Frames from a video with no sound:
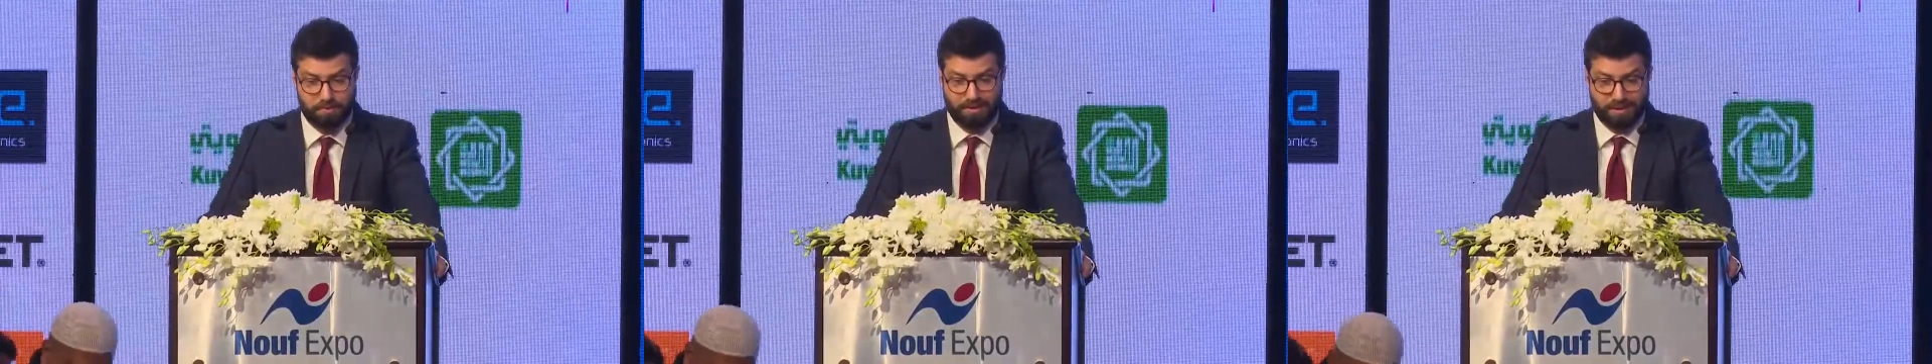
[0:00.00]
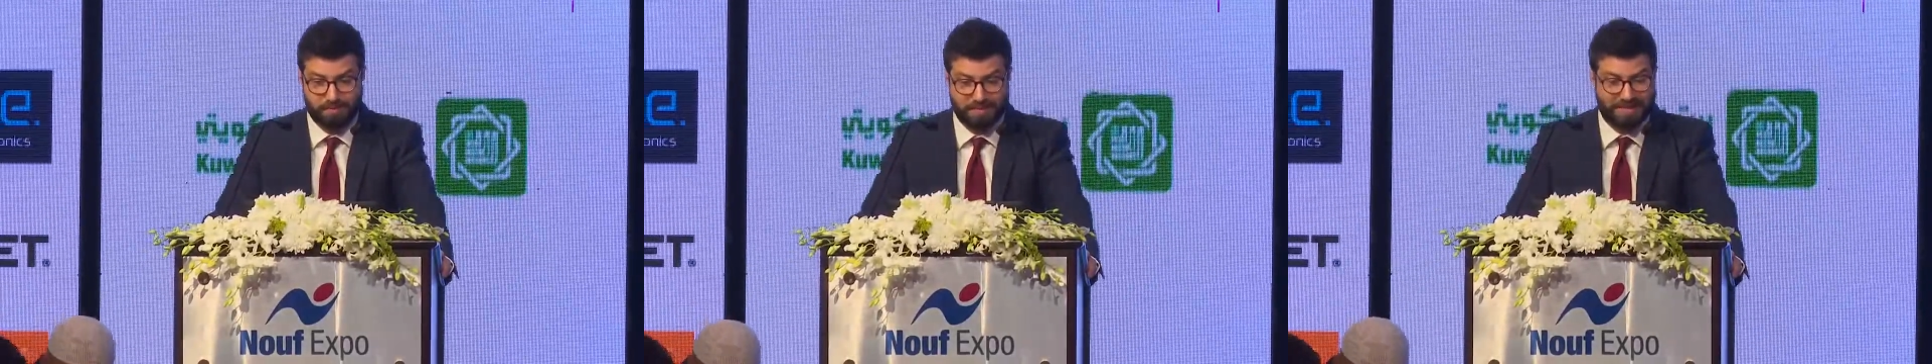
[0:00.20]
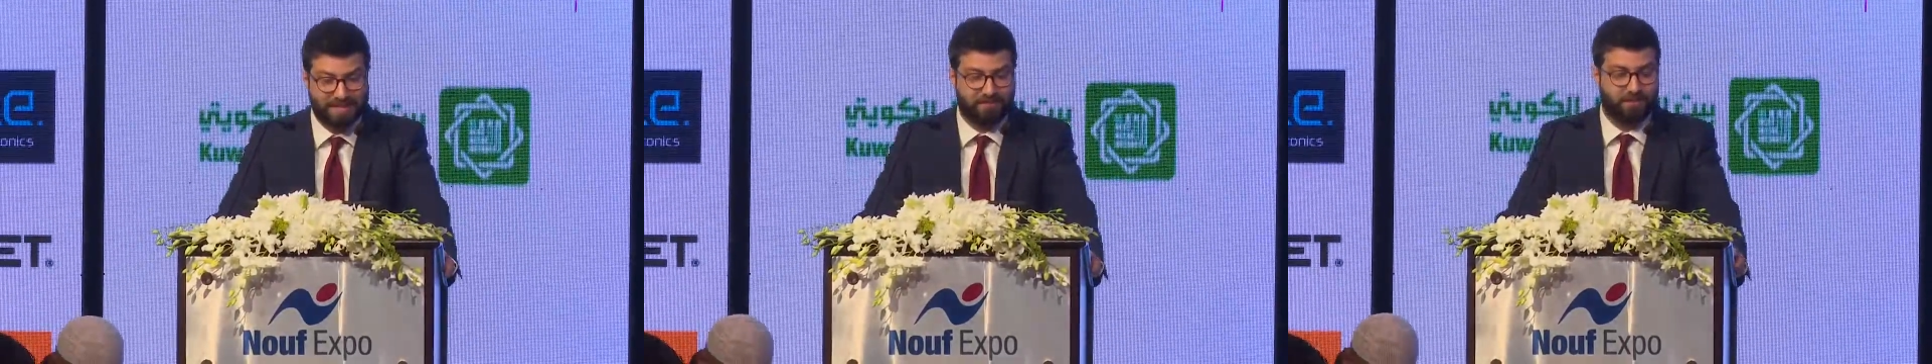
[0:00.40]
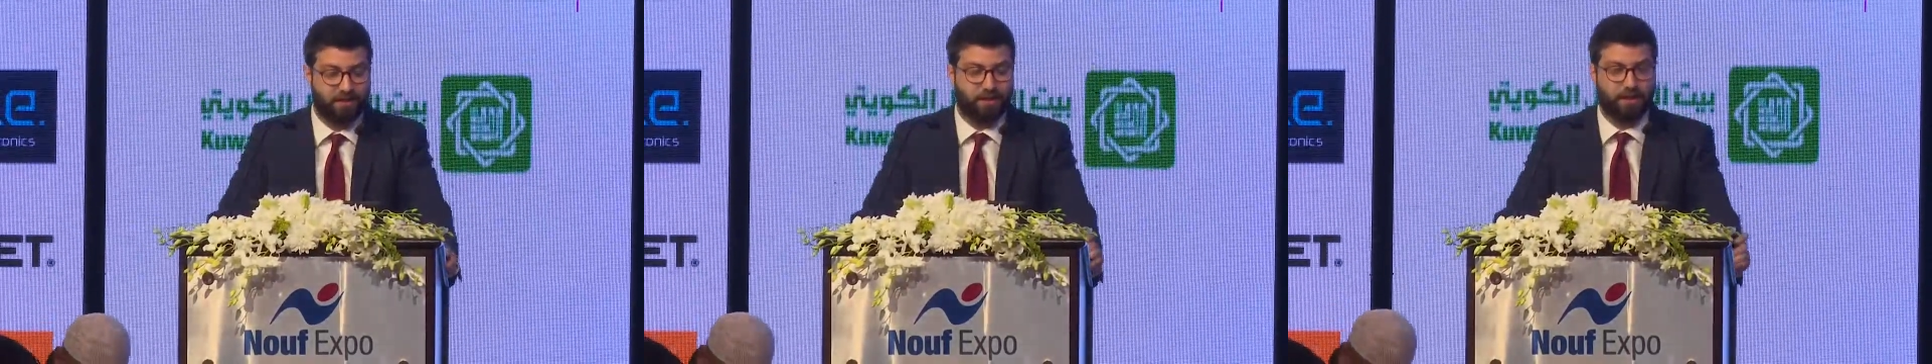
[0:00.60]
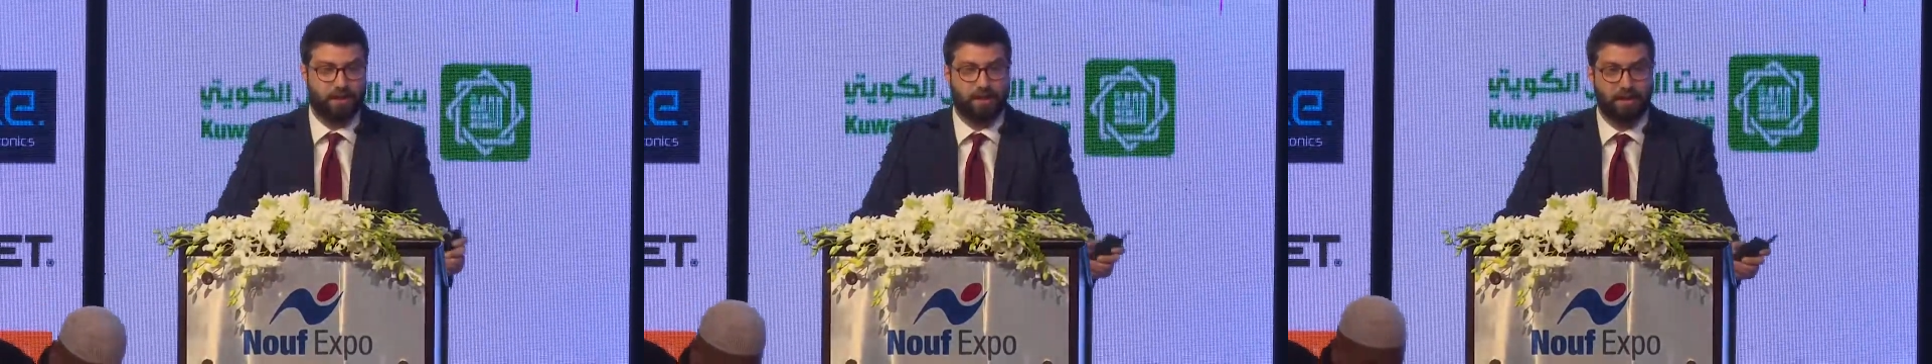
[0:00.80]

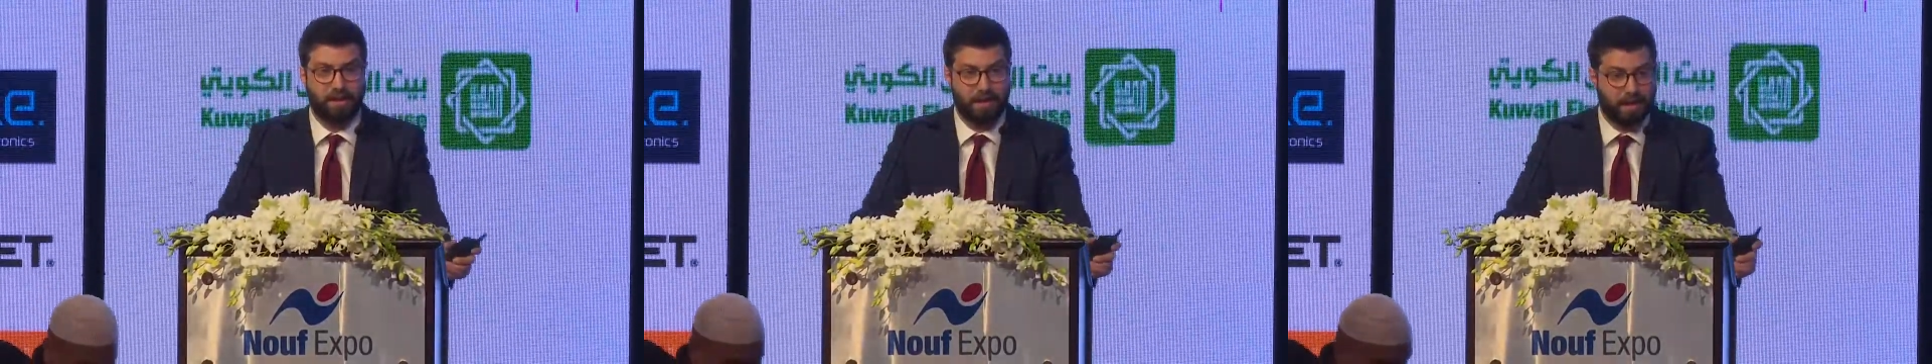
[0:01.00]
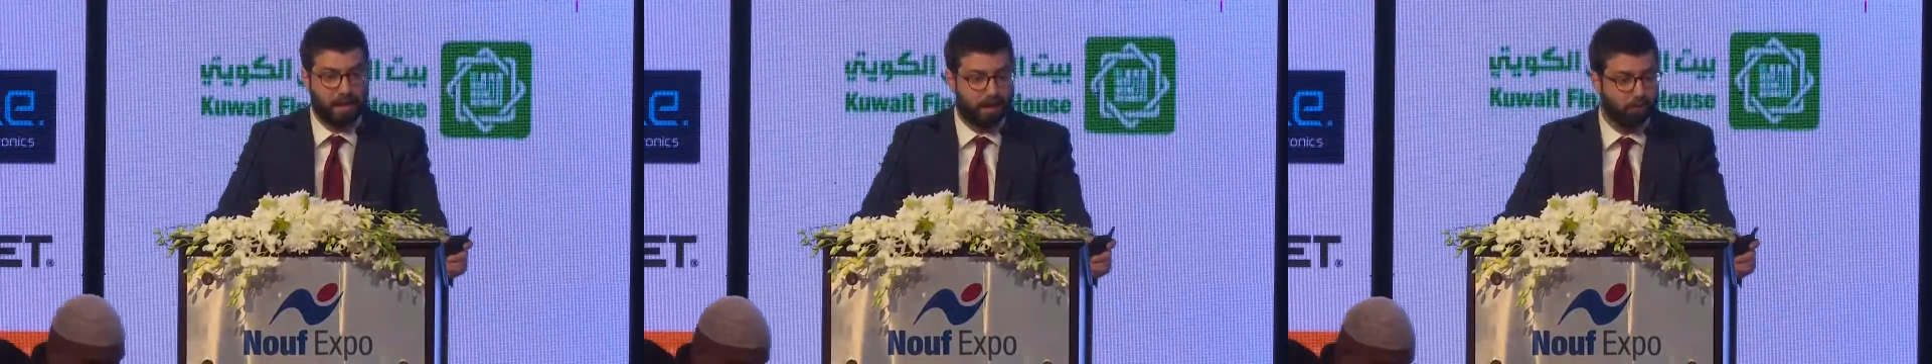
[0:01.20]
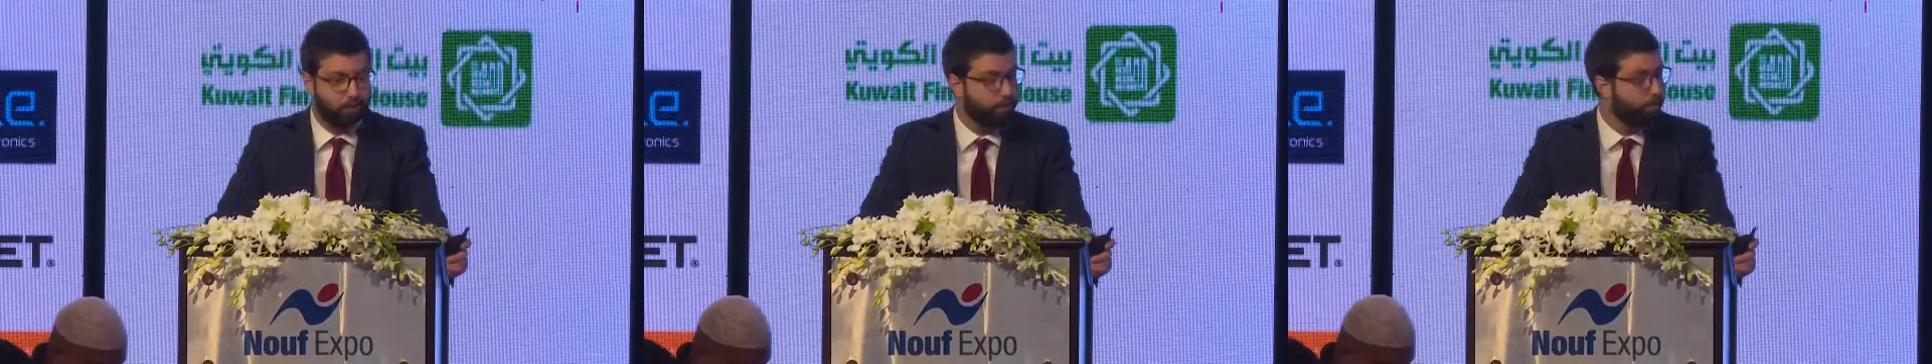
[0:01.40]
specifically as